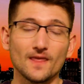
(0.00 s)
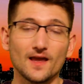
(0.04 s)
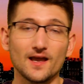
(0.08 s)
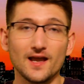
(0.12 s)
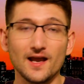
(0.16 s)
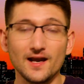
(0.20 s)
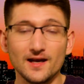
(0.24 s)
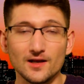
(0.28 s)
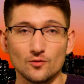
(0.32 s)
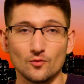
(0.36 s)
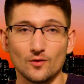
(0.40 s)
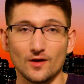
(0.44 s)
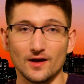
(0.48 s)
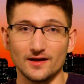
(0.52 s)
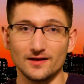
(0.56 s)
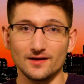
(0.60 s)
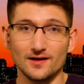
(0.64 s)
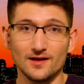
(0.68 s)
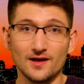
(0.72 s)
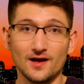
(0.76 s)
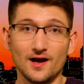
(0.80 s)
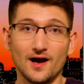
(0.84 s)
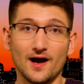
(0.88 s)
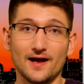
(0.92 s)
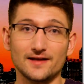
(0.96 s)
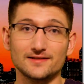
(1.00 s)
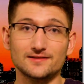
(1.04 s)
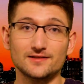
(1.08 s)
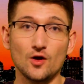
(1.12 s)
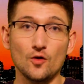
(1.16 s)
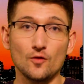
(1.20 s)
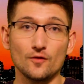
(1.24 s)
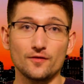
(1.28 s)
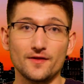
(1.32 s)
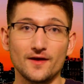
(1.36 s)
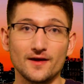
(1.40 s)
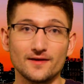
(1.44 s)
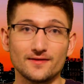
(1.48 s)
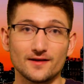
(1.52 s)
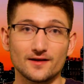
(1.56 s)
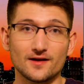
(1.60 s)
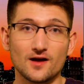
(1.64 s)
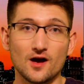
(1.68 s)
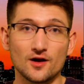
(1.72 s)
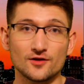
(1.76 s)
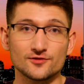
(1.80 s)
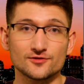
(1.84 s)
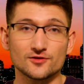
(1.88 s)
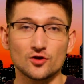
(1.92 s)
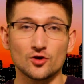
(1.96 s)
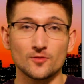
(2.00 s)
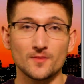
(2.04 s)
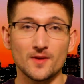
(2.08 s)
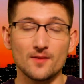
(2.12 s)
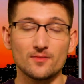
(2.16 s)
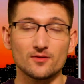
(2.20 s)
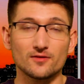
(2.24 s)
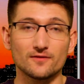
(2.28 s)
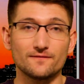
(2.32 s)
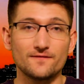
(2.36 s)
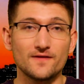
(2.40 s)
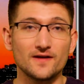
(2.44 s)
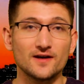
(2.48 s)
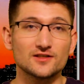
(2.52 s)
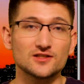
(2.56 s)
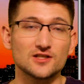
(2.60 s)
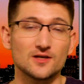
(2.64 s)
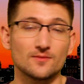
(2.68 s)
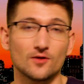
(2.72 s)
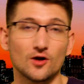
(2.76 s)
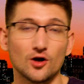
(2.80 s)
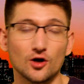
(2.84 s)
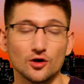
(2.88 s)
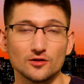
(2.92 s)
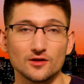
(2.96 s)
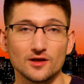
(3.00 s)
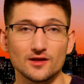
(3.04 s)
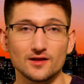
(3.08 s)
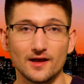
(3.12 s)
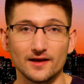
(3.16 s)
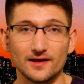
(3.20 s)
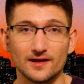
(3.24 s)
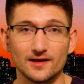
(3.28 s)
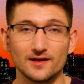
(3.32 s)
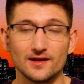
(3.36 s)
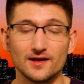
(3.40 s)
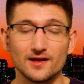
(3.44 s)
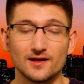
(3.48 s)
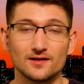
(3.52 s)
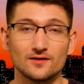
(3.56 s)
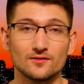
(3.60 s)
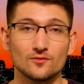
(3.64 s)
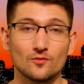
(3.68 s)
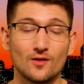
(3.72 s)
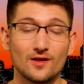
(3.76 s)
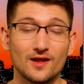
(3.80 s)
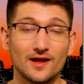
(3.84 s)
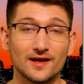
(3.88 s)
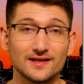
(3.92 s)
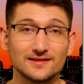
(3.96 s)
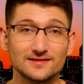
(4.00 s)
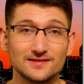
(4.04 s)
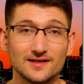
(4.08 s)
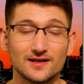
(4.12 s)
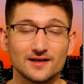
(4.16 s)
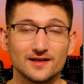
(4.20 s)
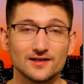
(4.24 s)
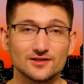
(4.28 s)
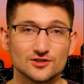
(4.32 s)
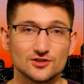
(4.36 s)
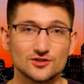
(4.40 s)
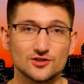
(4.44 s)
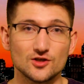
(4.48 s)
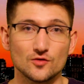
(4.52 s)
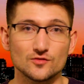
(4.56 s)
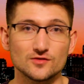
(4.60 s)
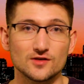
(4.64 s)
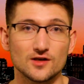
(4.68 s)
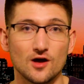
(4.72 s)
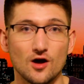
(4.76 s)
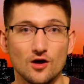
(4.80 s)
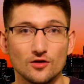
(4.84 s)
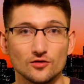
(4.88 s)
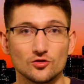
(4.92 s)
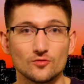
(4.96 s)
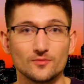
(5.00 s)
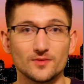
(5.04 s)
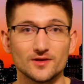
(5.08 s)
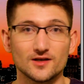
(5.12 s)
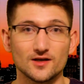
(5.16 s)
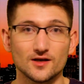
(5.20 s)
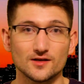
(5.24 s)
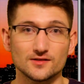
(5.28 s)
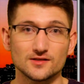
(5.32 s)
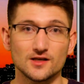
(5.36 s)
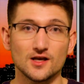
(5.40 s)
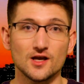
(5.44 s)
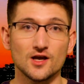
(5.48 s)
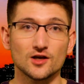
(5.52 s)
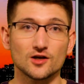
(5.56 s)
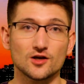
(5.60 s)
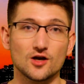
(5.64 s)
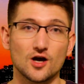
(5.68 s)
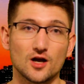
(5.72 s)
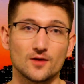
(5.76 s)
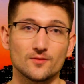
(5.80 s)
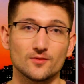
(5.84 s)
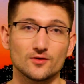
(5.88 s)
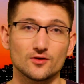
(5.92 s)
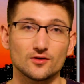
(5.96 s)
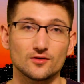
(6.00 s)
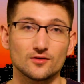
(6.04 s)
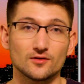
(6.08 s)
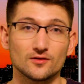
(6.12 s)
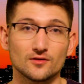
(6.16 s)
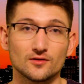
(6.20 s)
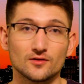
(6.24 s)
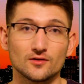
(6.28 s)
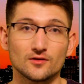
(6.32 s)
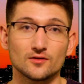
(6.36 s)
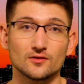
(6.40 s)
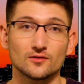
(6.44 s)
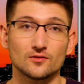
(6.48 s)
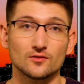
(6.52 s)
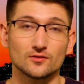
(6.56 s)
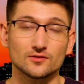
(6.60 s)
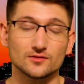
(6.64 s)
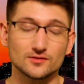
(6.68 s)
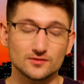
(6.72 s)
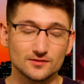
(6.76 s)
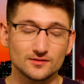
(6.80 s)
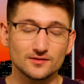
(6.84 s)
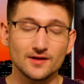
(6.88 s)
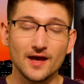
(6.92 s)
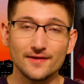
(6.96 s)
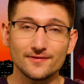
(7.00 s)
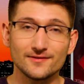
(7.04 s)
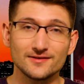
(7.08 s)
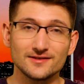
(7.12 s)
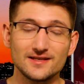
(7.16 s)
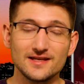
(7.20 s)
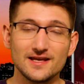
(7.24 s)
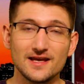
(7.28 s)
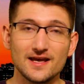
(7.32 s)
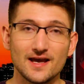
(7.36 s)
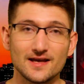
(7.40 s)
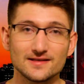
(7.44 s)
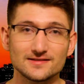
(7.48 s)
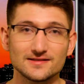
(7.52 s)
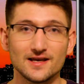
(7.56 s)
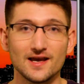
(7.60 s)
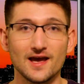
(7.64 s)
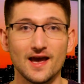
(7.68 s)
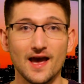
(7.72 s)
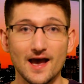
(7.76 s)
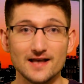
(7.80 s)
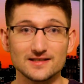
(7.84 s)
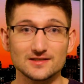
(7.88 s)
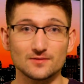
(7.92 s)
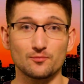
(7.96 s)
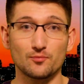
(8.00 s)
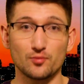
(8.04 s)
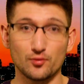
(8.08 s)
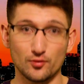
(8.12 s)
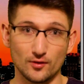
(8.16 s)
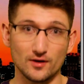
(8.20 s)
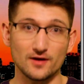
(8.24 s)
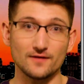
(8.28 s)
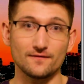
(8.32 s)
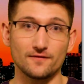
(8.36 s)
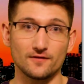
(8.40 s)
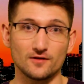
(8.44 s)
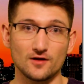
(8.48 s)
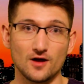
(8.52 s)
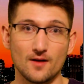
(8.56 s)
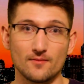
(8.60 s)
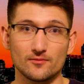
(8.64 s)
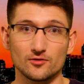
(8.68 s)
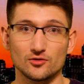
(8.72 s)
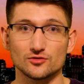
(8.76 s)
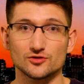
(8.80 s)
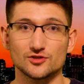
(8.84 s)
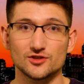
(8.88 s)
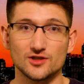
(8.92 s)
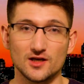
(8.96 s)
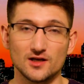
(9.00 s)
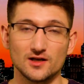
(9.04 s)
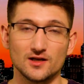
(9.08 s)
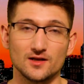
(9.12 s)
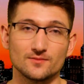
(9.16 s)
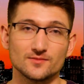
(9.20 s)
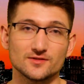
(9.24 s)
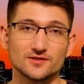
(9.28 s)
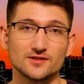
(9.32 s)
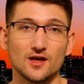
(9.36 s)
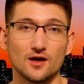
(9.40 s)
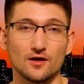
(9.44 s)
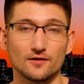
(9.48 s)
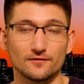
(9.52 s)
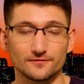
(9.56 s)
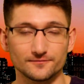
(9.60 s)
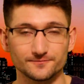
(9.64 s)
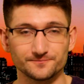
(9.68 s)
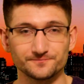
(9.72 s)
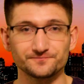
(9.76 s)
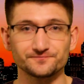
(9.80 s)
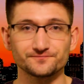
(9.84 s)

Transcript: Anyway, I don't think that Conor's going to be able to finish him early like he did against Jose Aldo, because Nathan Diaz has a pretty phenomenal chin himself.